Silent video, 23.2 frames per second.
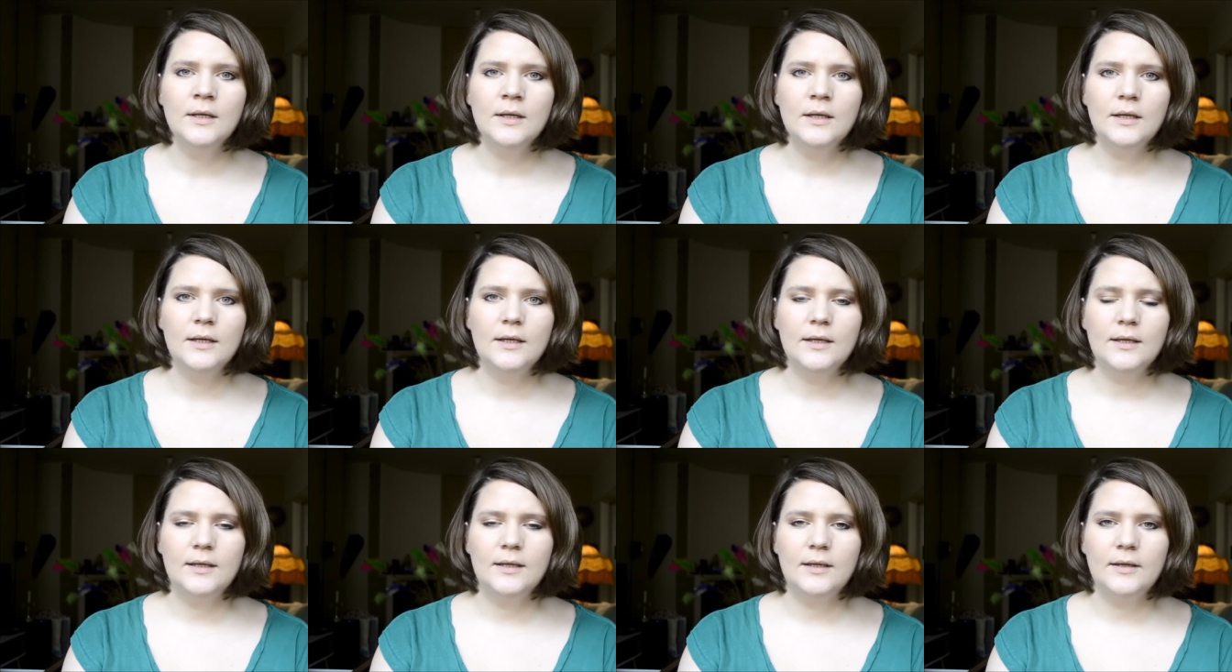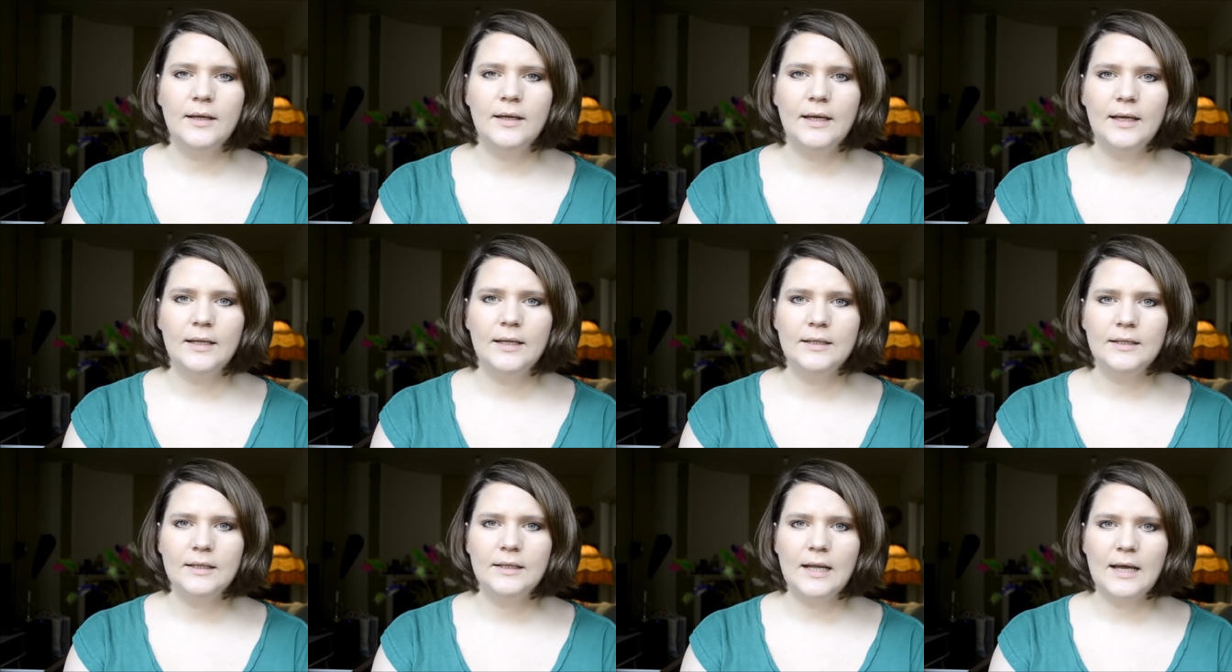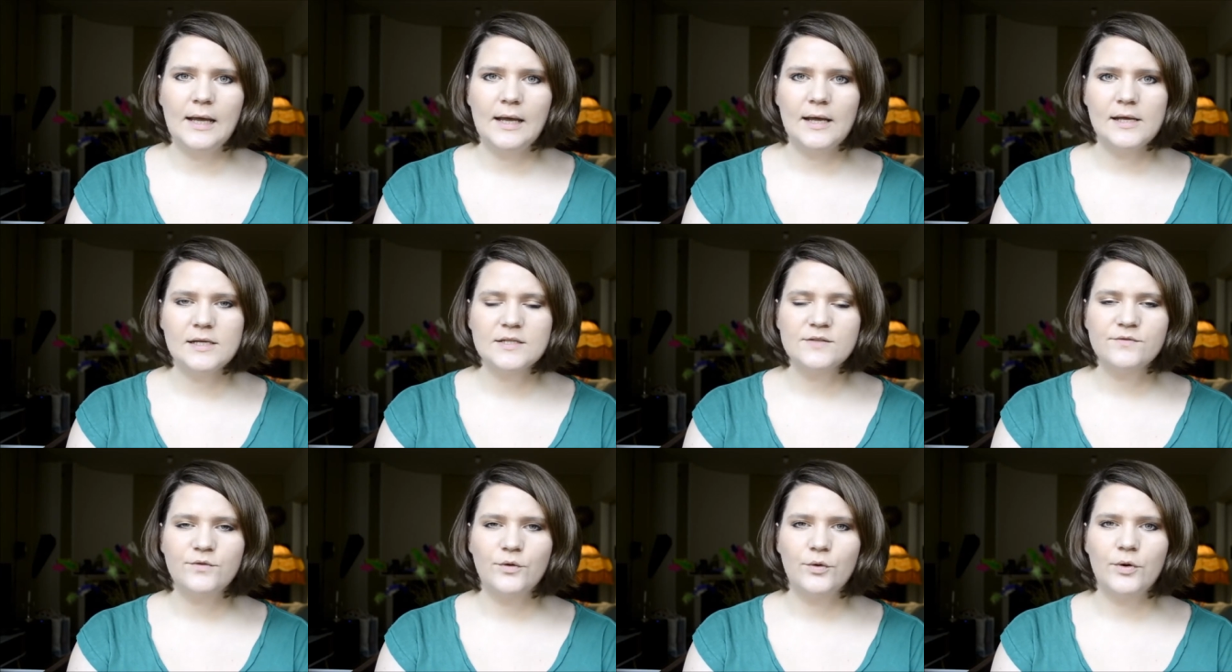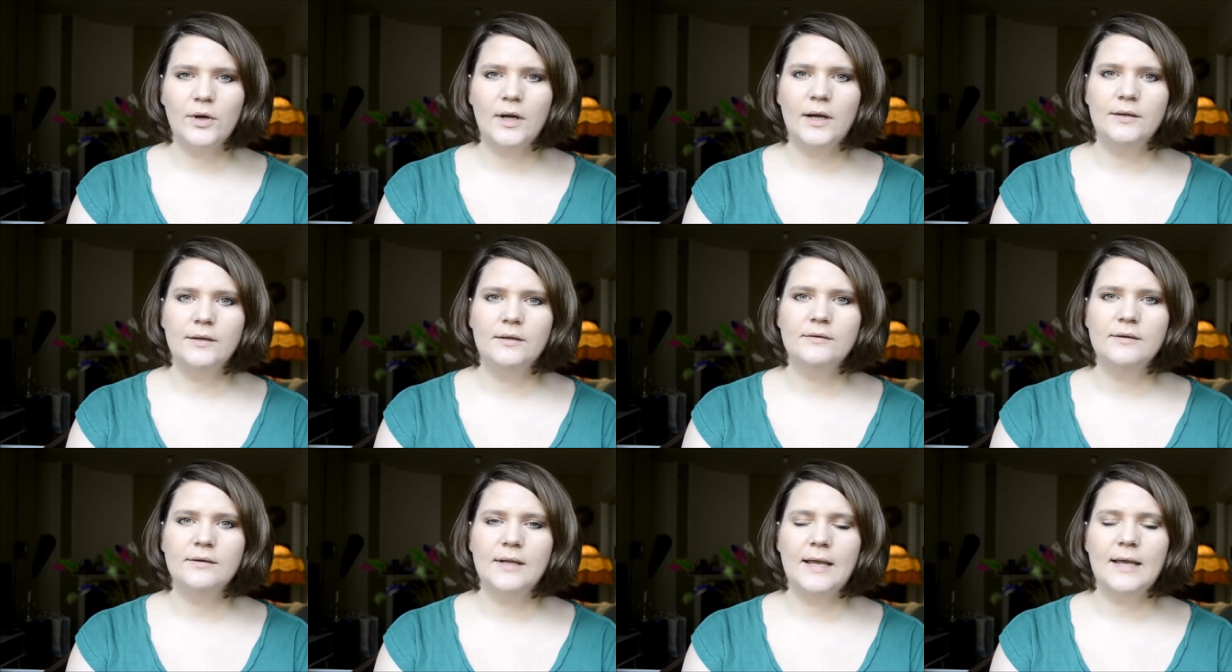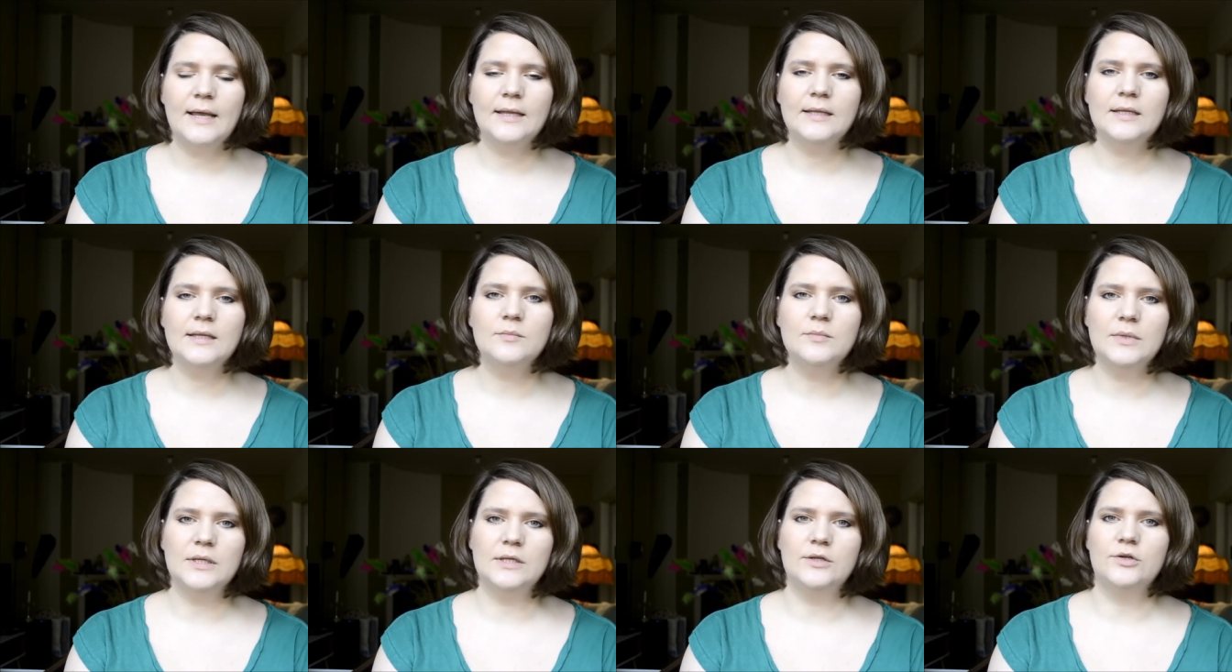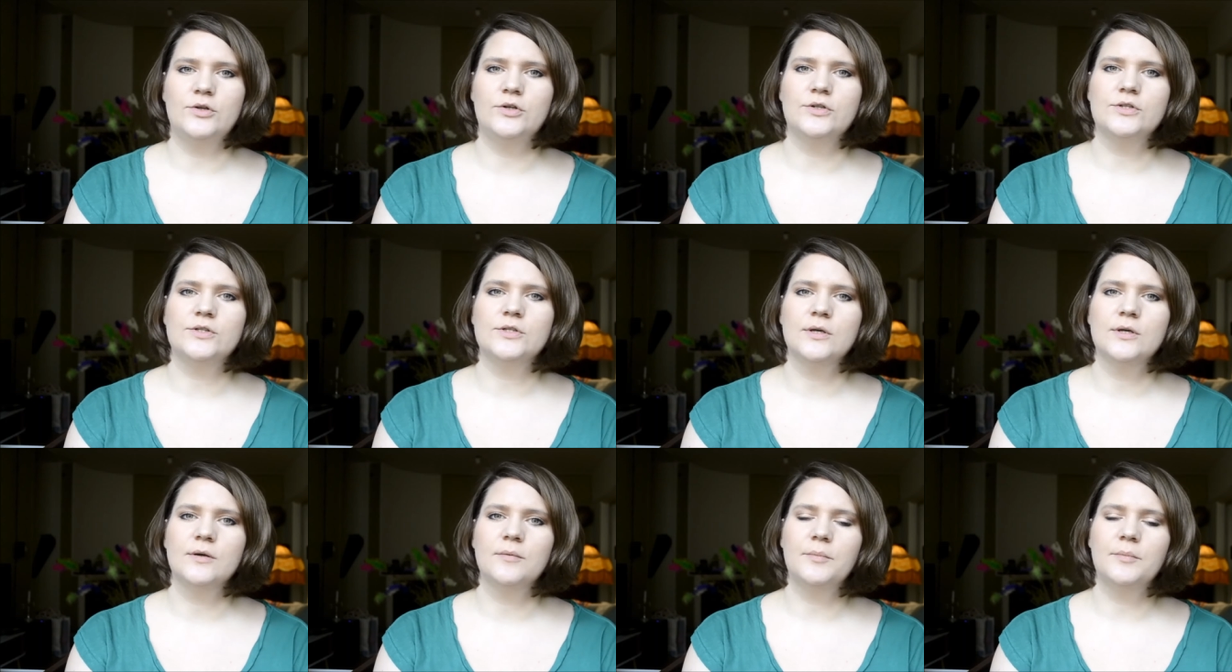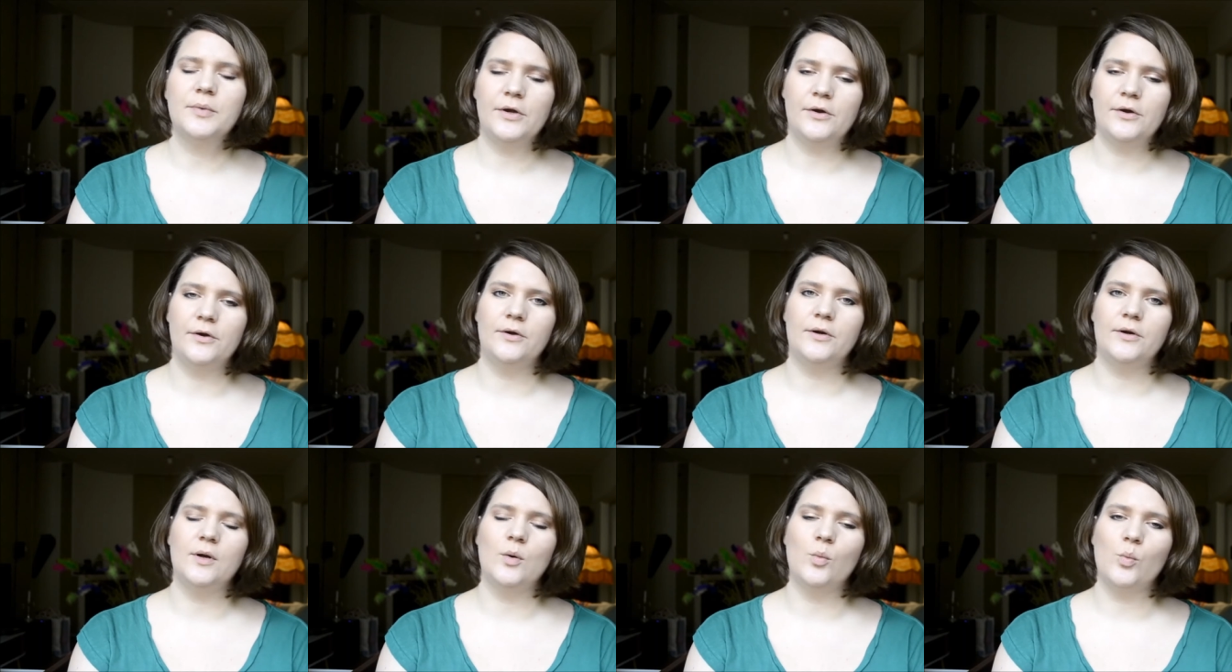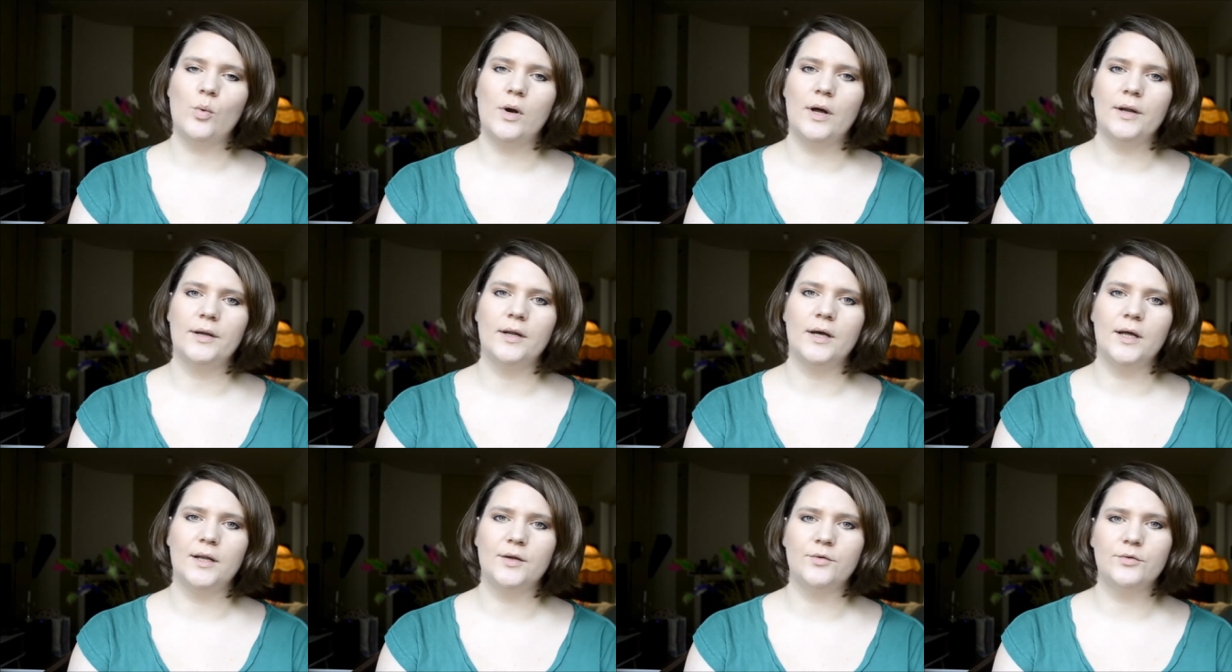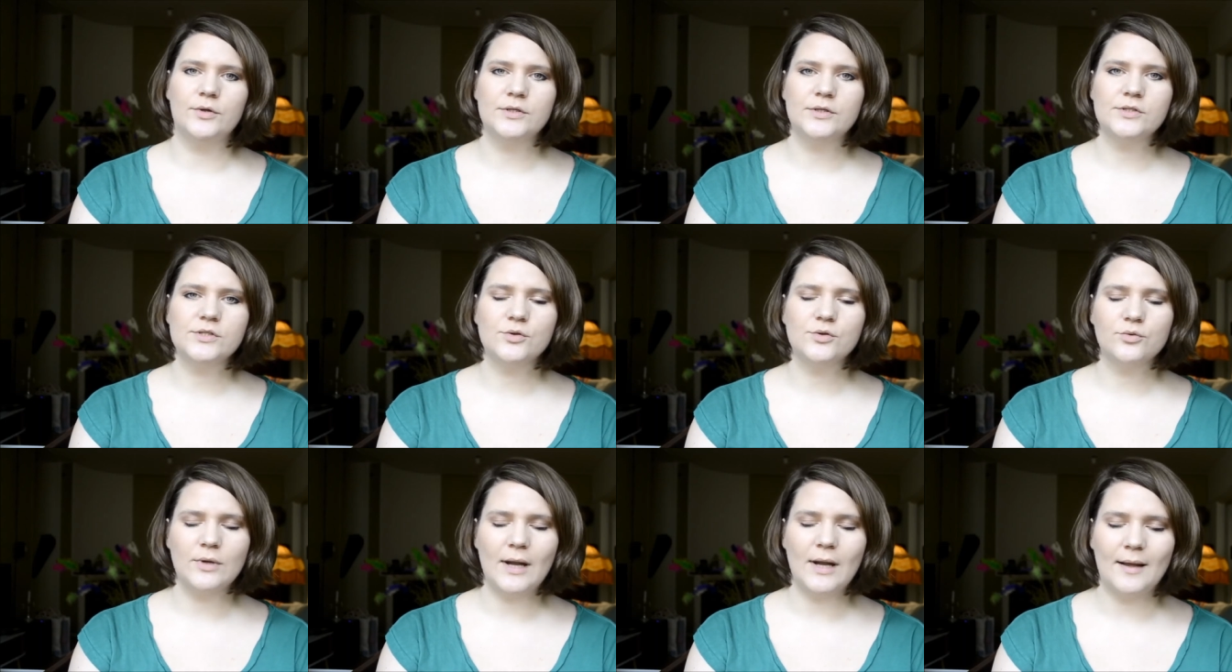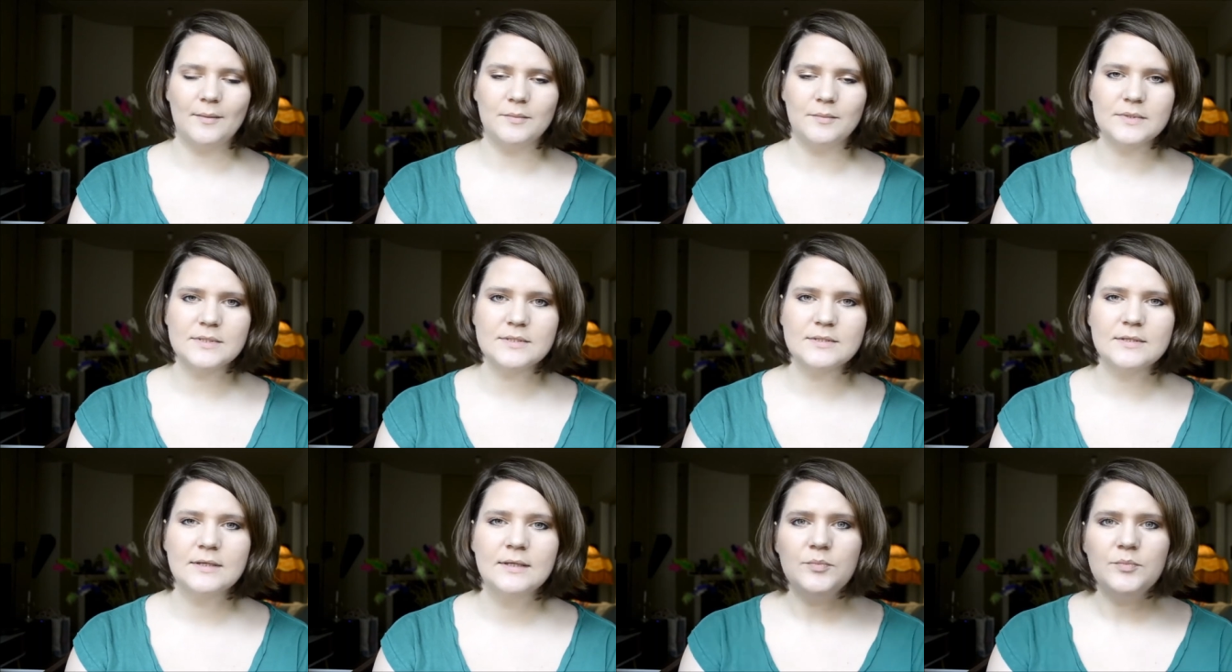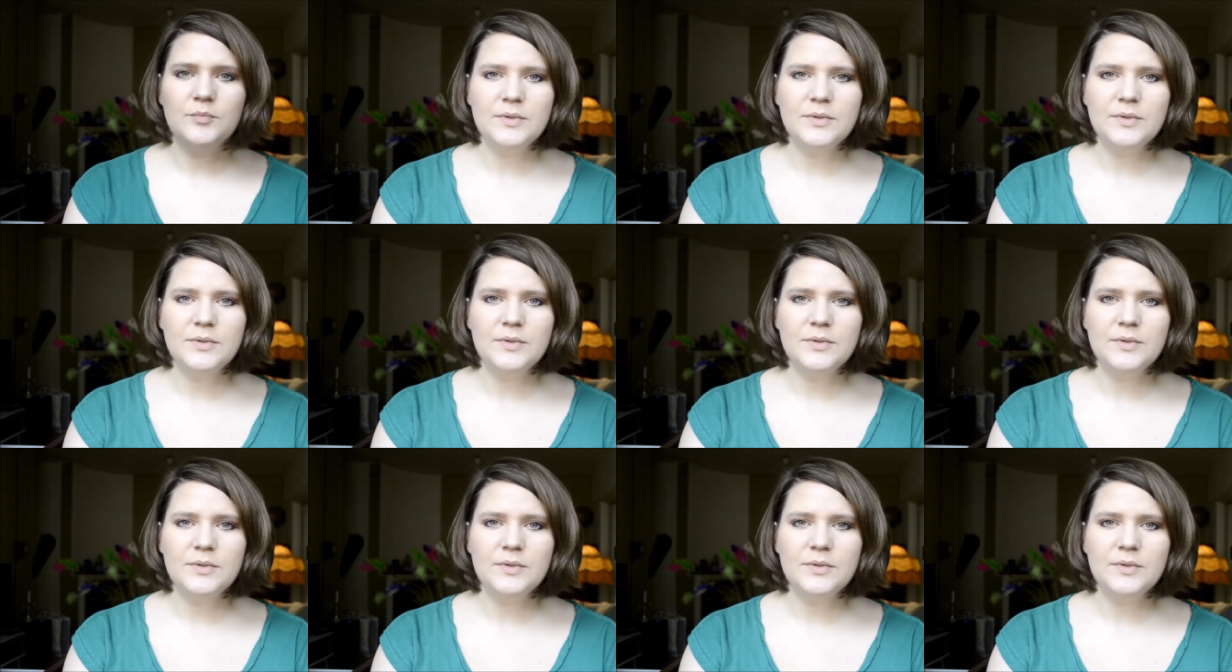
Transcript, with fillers: uh, and it has four hundred eighty meters per one hundred grams.